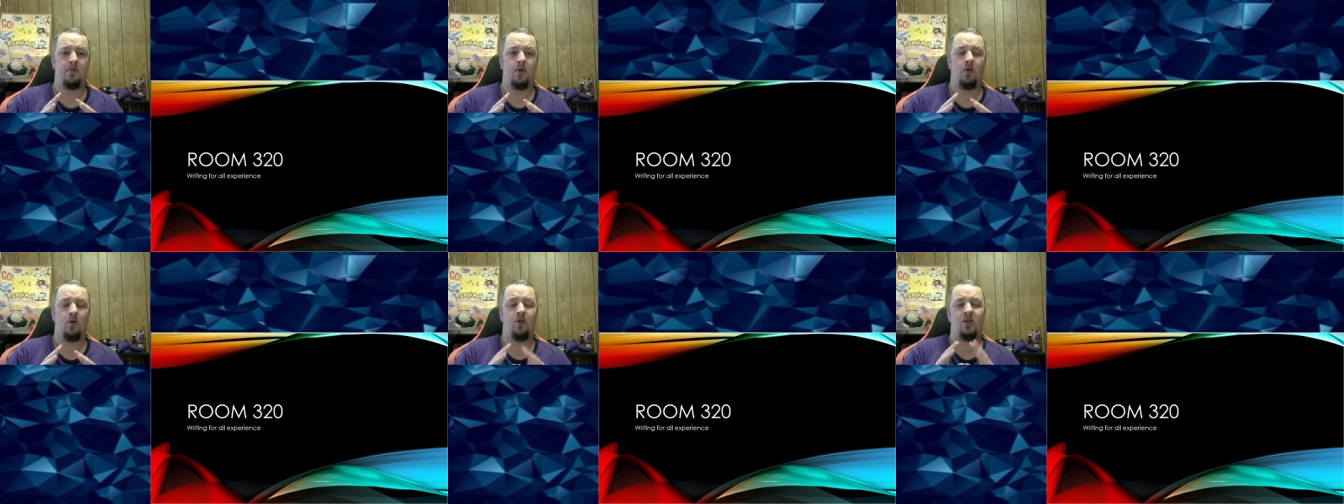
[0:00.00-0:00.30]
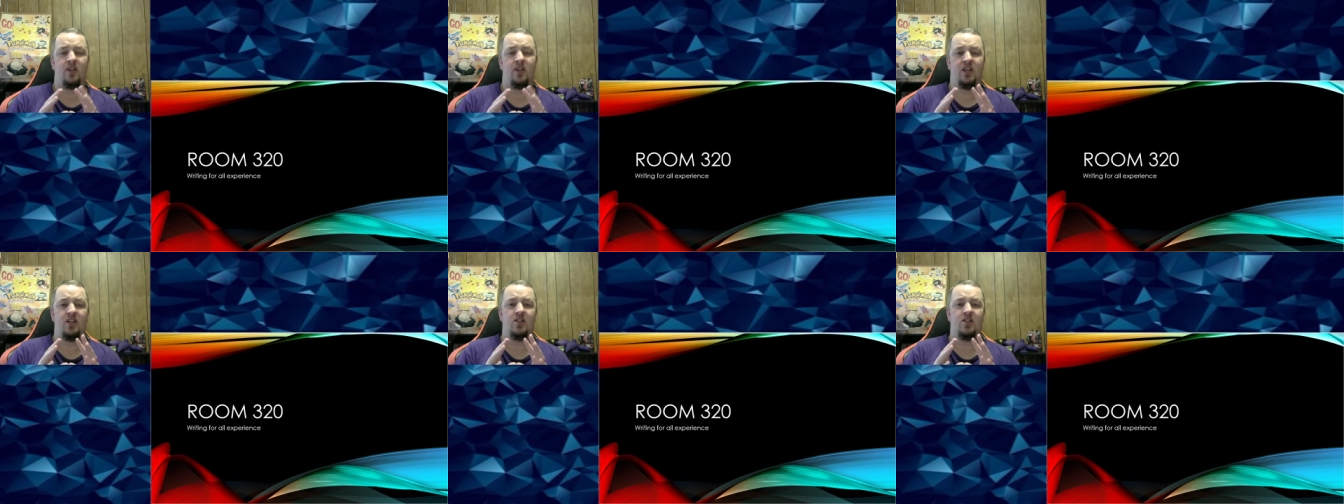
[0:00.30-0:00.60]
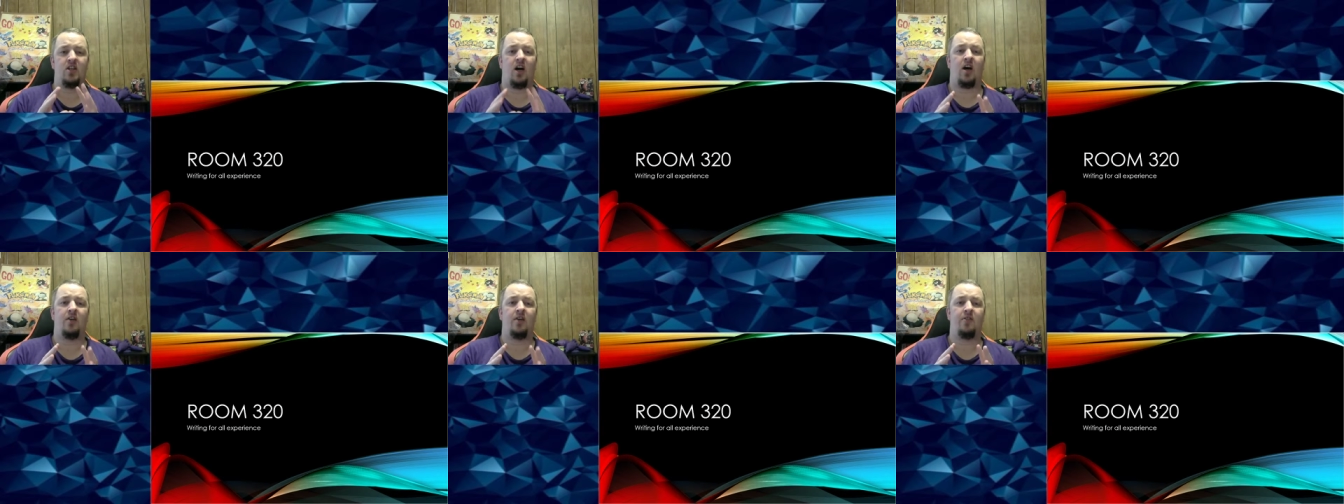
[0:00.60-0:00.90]
Or the
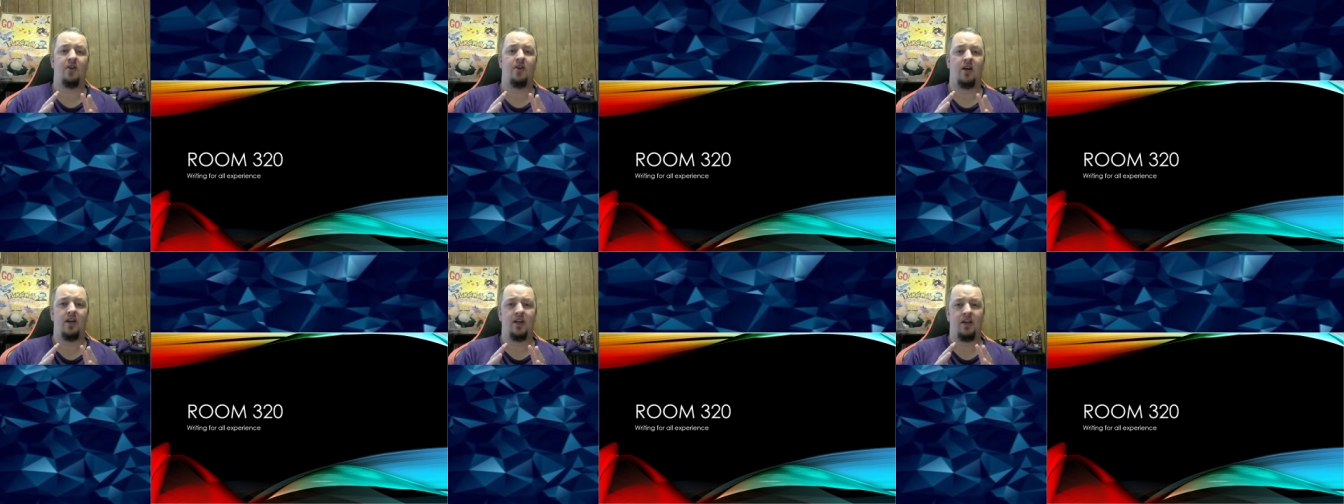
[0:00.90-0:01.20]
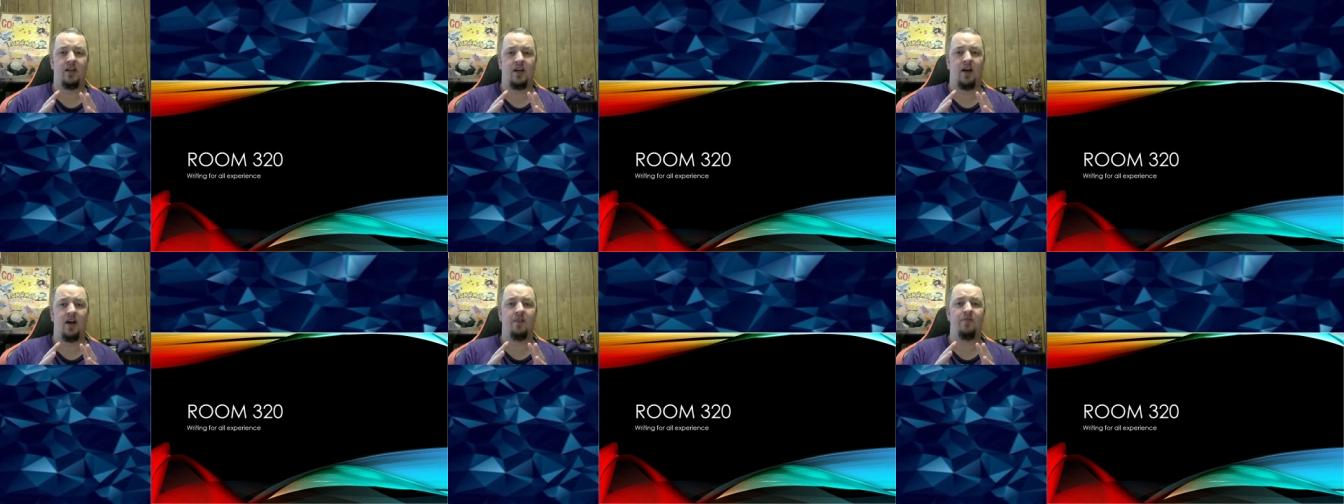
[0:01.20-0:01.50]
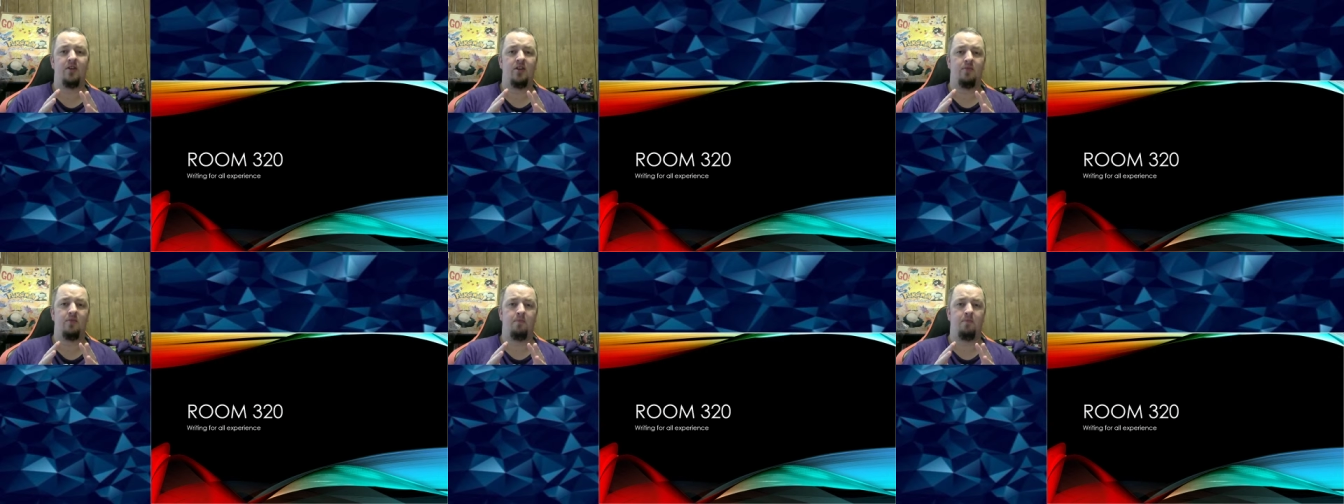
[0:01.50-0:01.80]
genre of
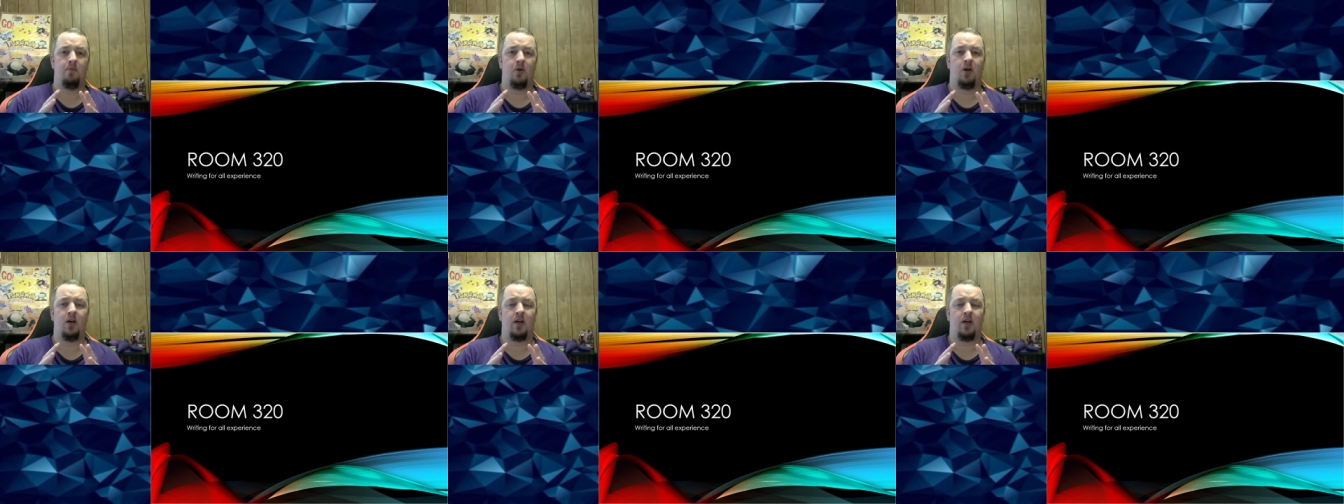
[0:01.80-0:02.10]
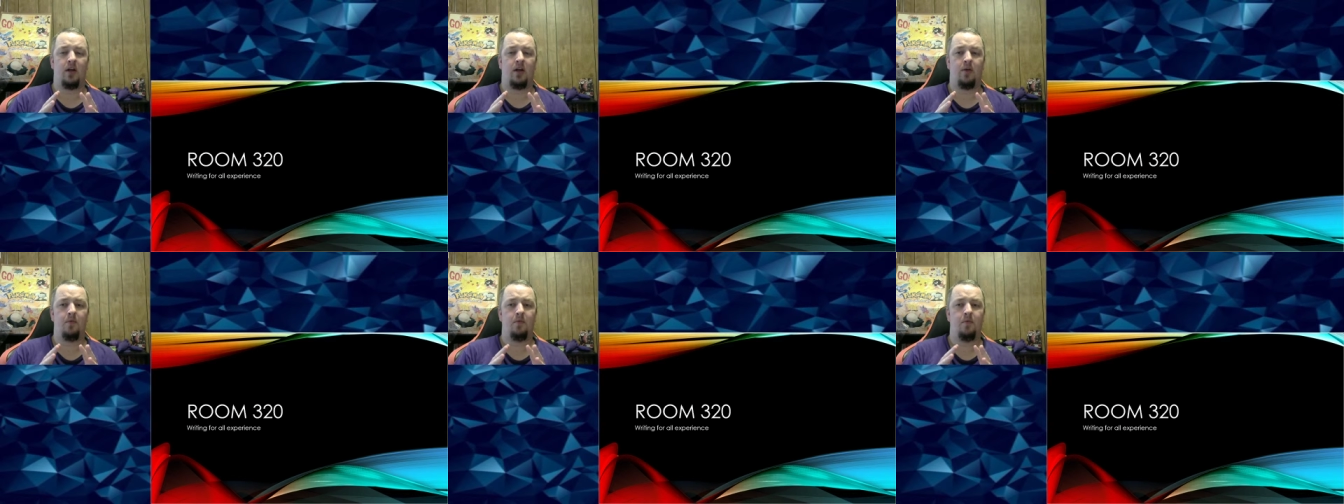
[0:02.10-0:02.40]
this book?